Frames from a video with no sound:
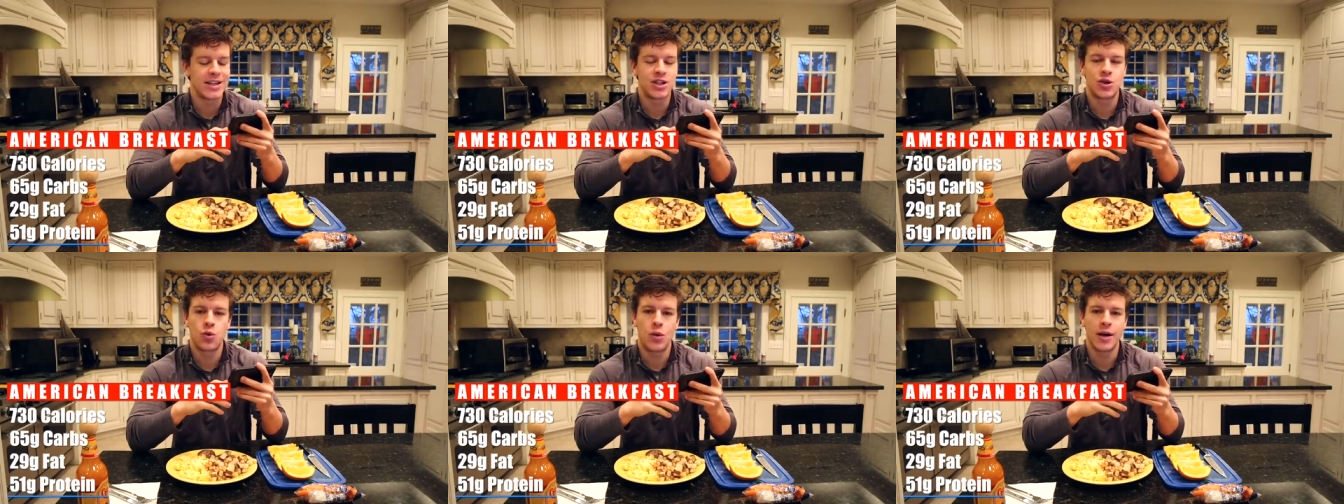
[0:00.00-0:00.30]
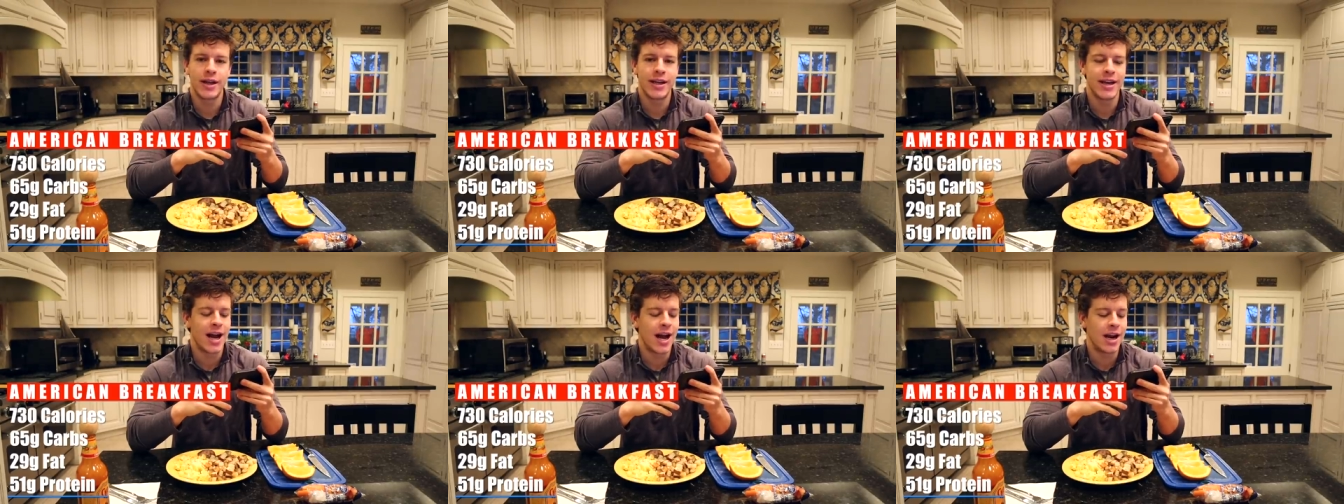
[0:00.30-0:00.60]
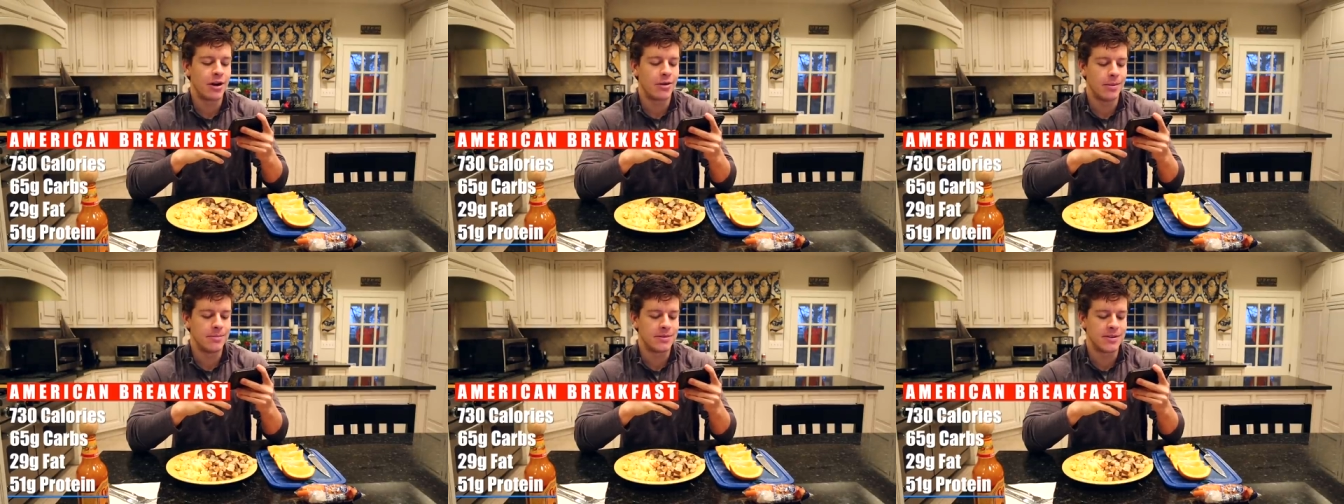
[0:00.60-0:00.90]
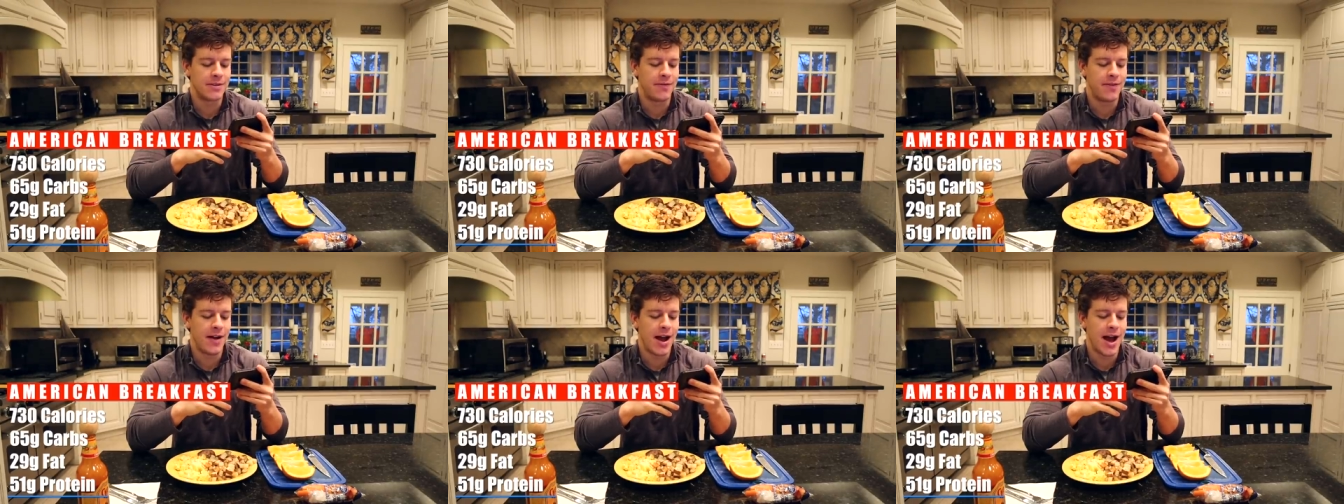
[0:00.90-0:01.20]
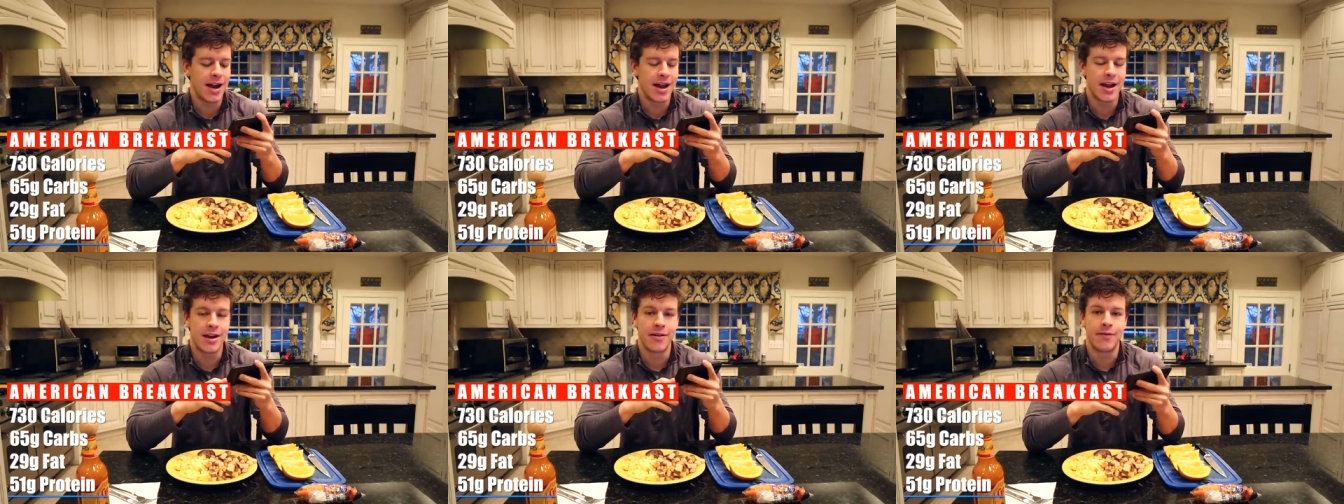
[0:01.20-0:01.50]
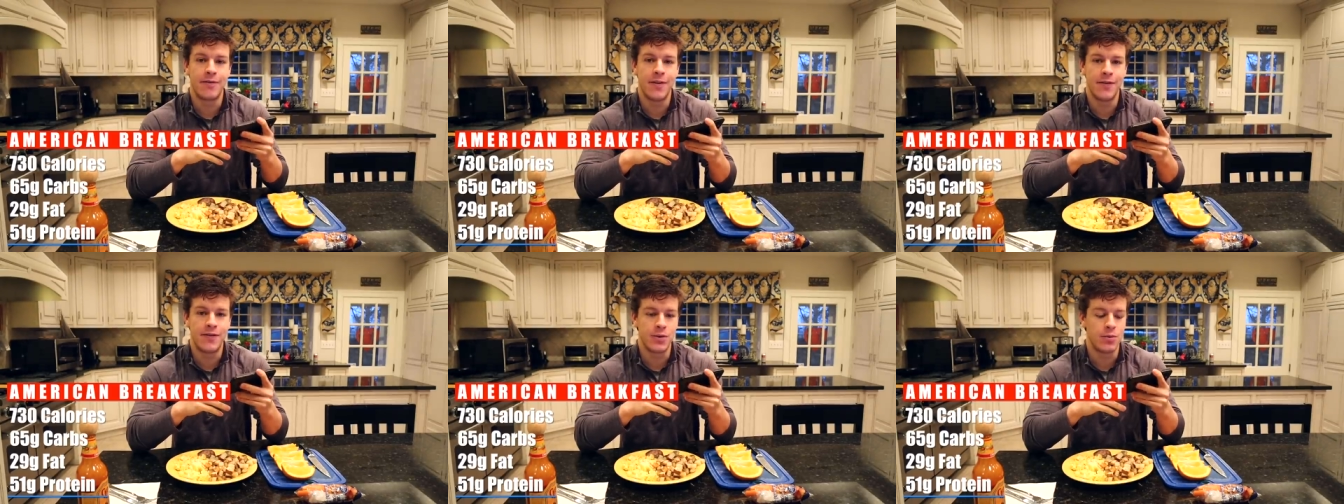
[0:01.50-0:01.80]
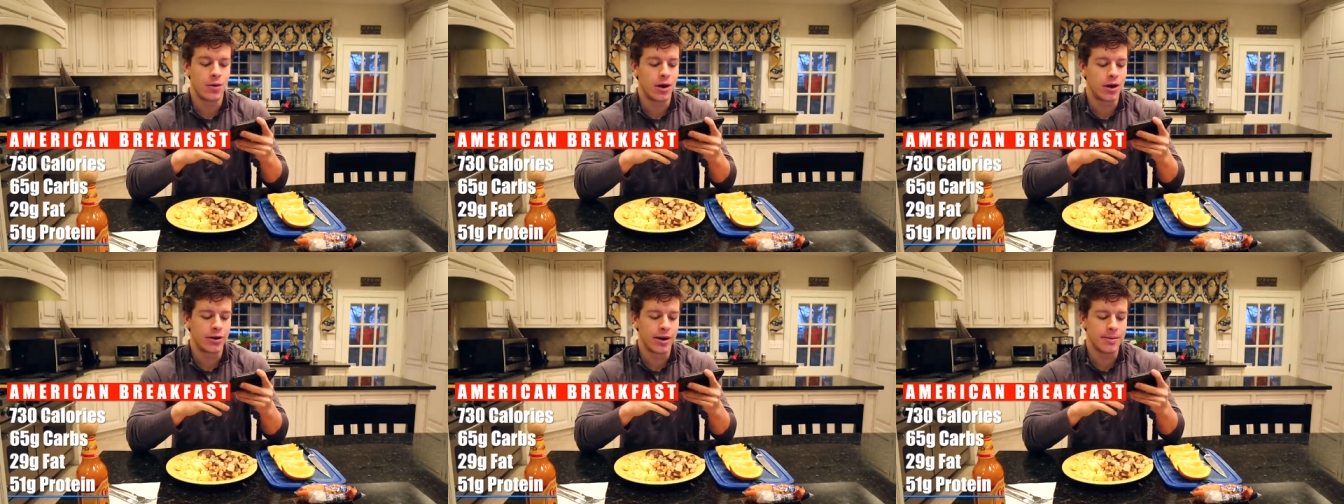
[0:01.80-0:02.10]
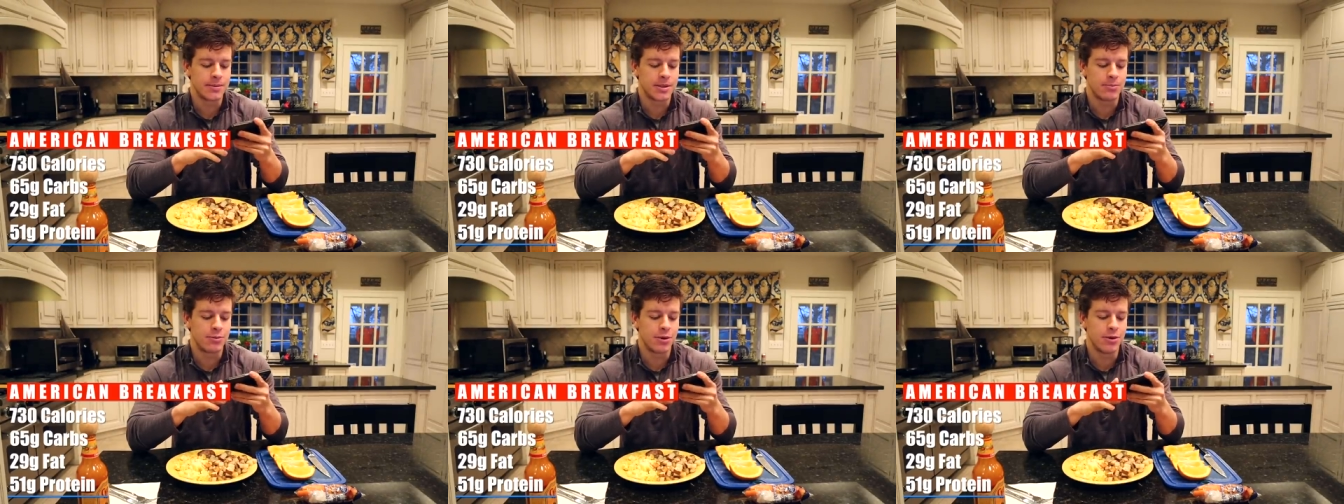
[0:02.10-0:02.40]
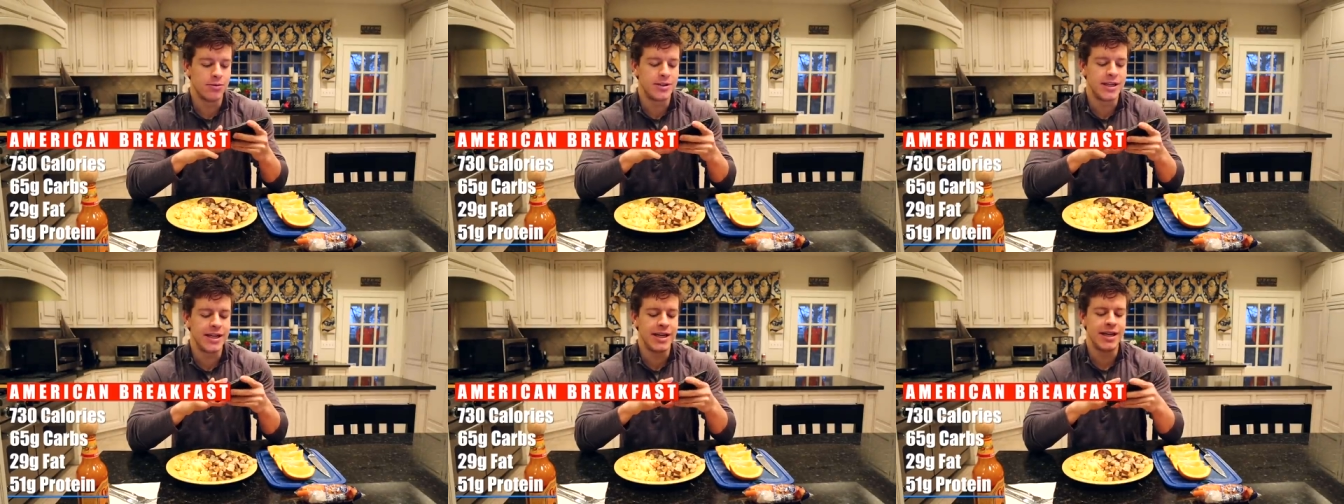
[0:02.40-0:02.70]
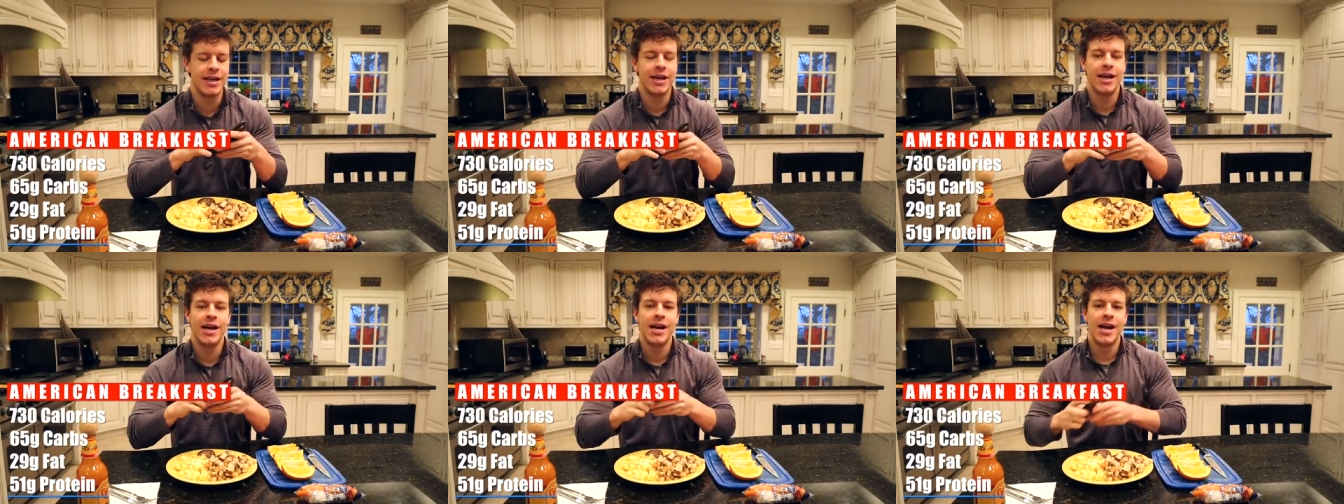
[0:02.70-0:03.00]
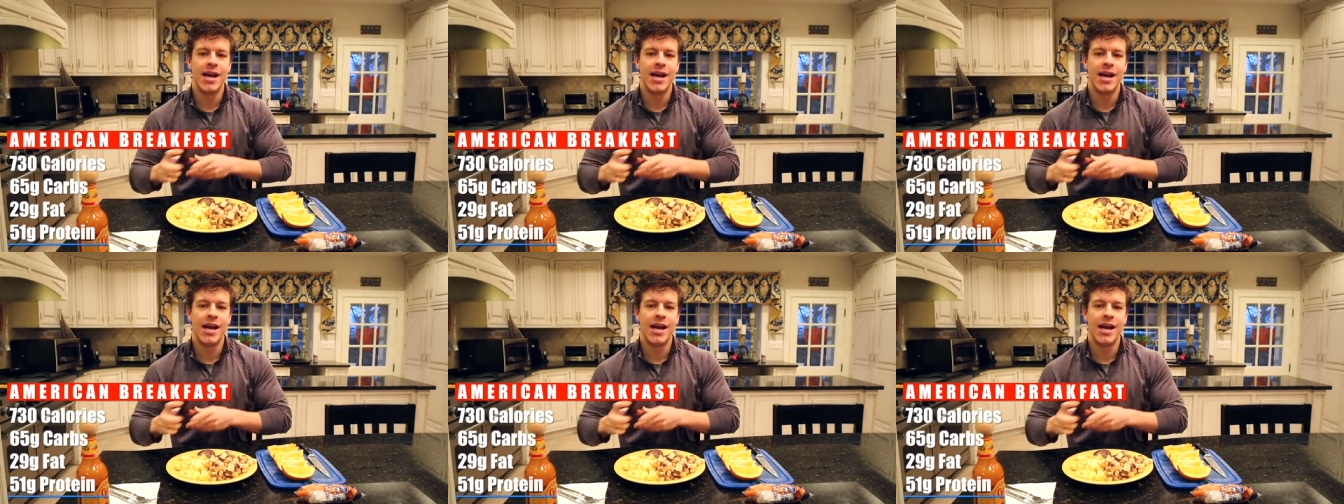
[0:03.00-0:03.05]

29 grams of fat, and 51 grams of protein.